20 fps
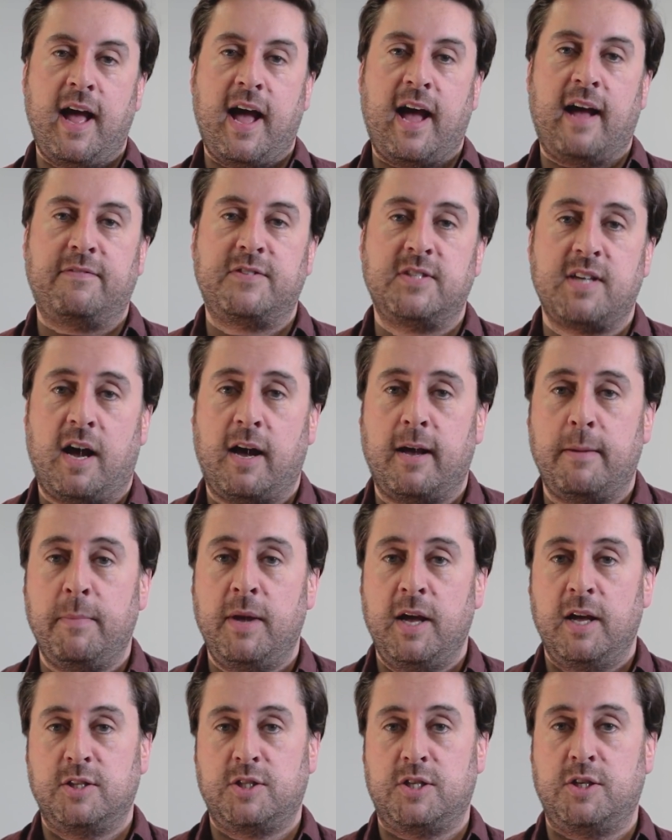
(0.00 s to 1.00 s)
have time
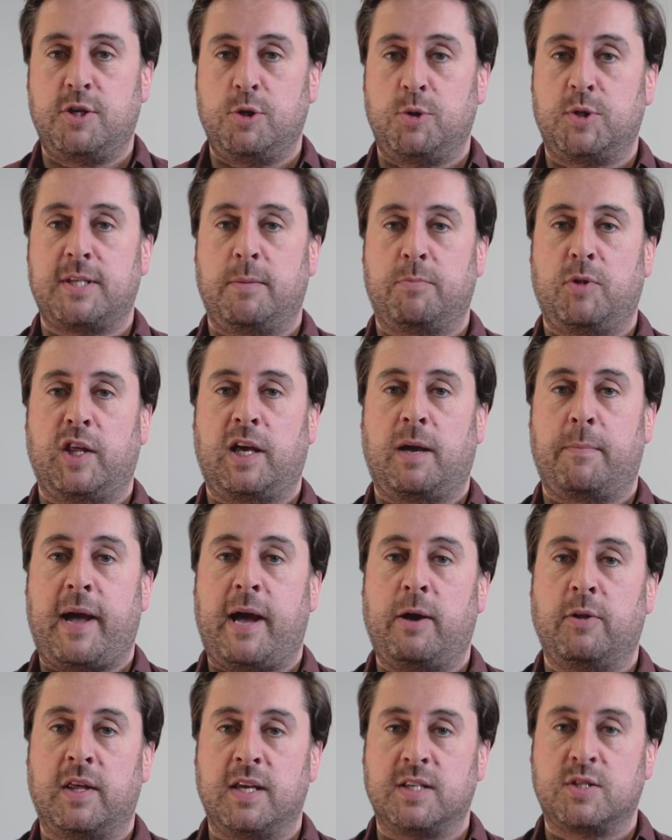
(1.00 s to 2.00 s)
to do something
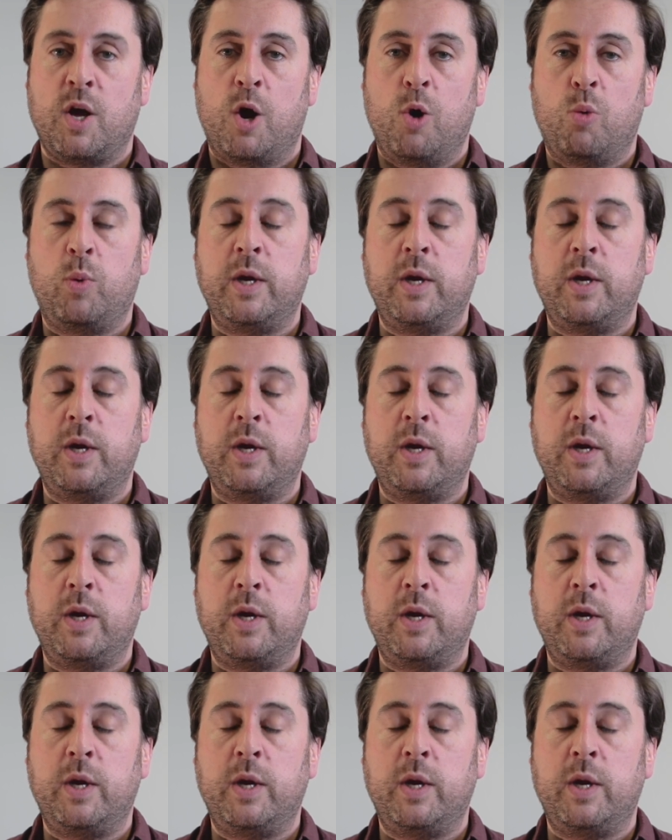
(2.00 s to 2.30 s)
about this.